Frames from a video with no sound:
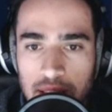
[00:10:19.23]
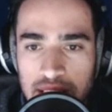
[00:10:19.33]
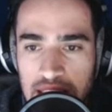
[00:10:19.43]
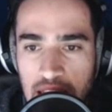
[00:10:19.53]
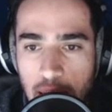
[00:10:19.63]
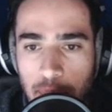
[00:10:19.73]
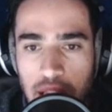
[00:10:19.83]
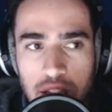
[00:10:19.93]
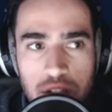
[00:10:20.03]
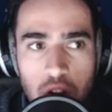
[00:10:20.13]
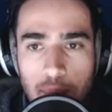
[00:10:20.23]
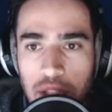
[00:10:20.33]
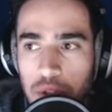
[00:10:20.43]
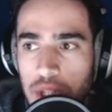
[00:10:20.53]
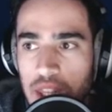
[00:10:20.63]
Yep, he saw me
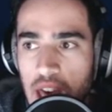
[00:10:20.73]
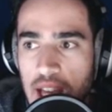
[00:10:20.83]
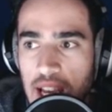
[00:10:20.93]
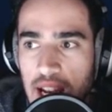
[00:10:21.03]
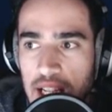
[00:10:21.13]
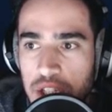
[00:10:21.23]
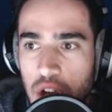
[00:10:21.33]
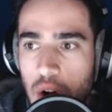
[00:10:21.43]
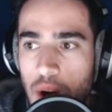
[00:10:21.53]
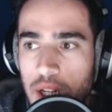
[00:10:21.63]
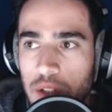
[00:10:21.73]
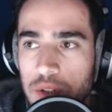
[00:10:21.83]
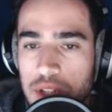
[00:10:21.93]
doing that, and I don't want to lose